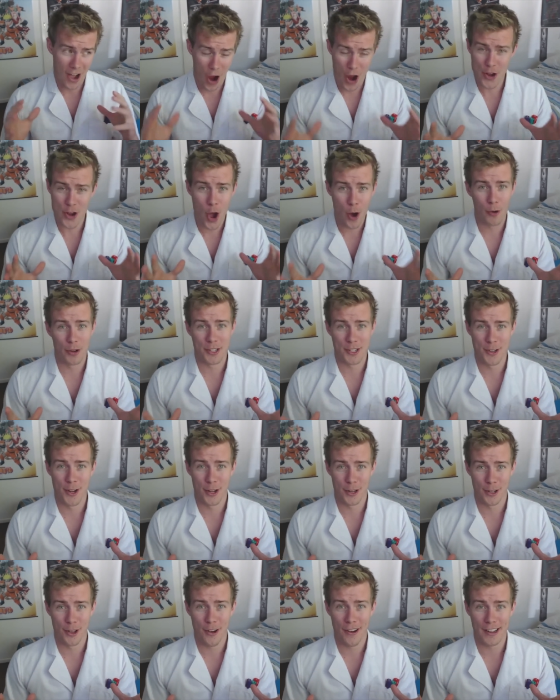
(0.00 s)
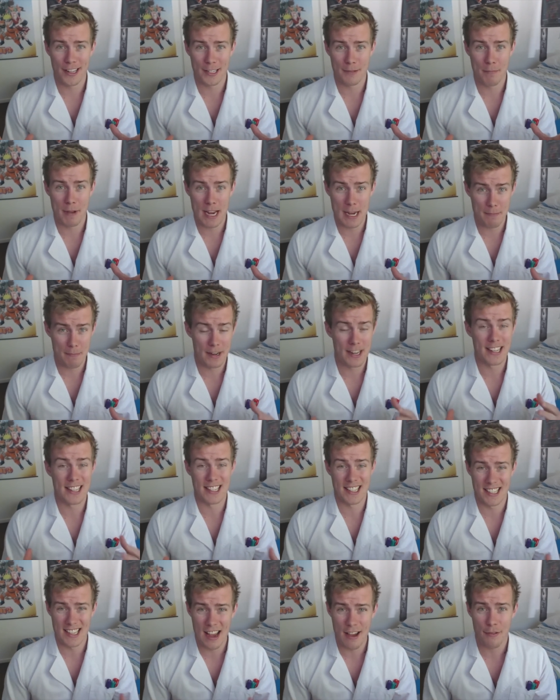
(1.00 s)
I know it's not light speed, but
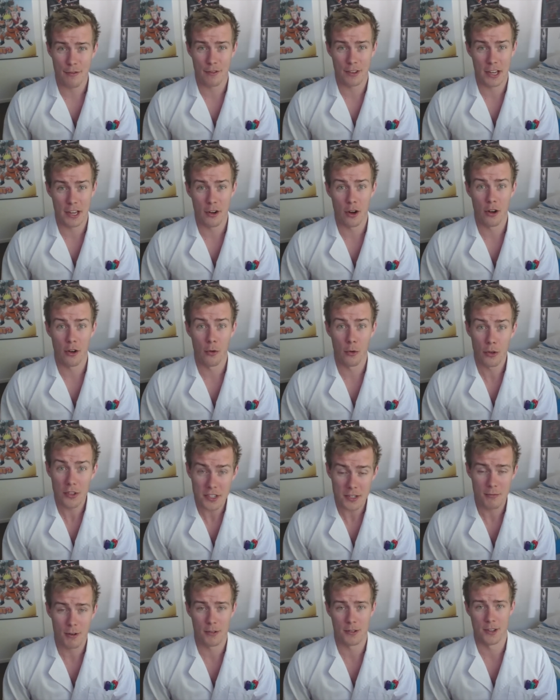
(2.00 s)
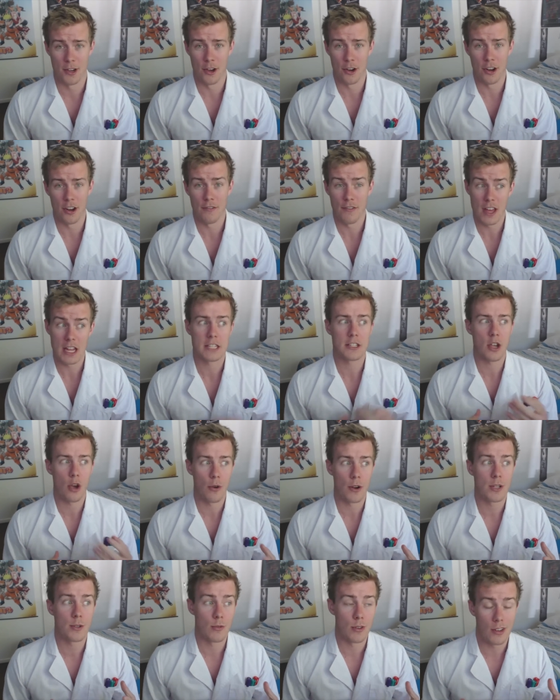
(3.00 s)
it's definitely an awesome alternative that's
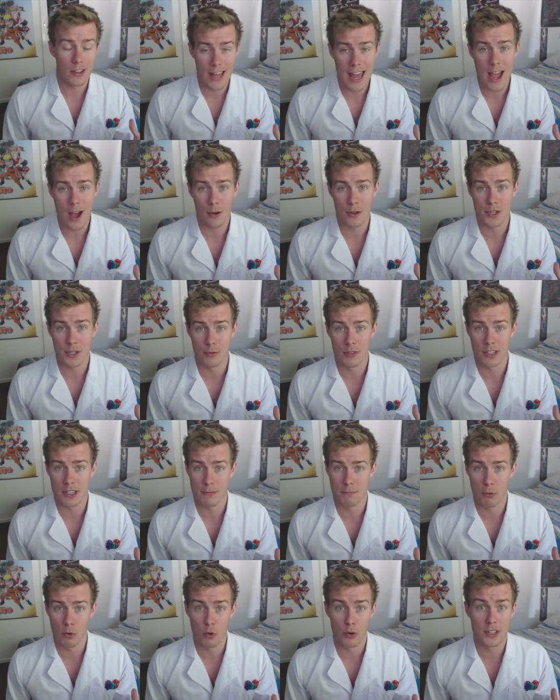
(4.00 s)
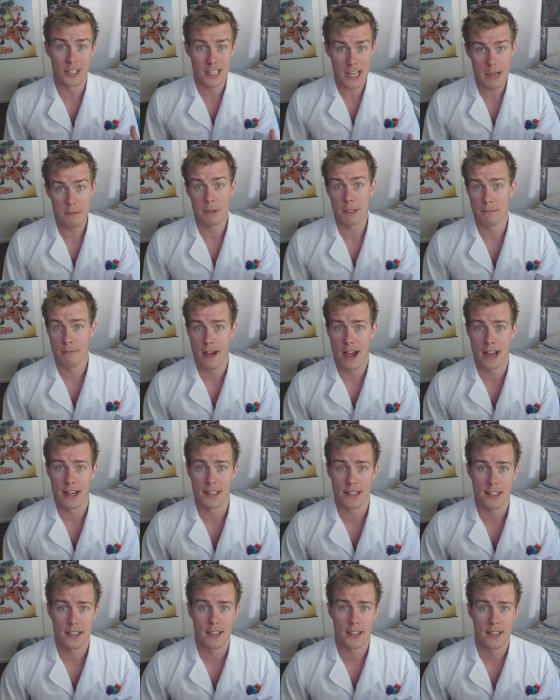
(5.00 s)
going to allow us to explore deep
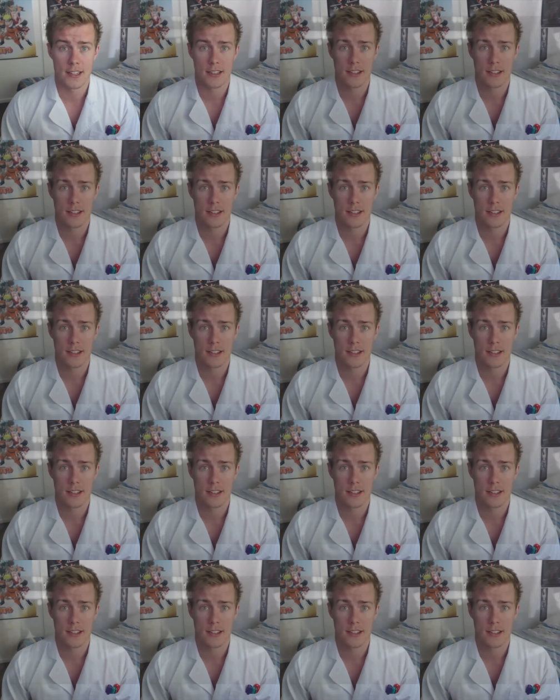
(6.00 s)
space.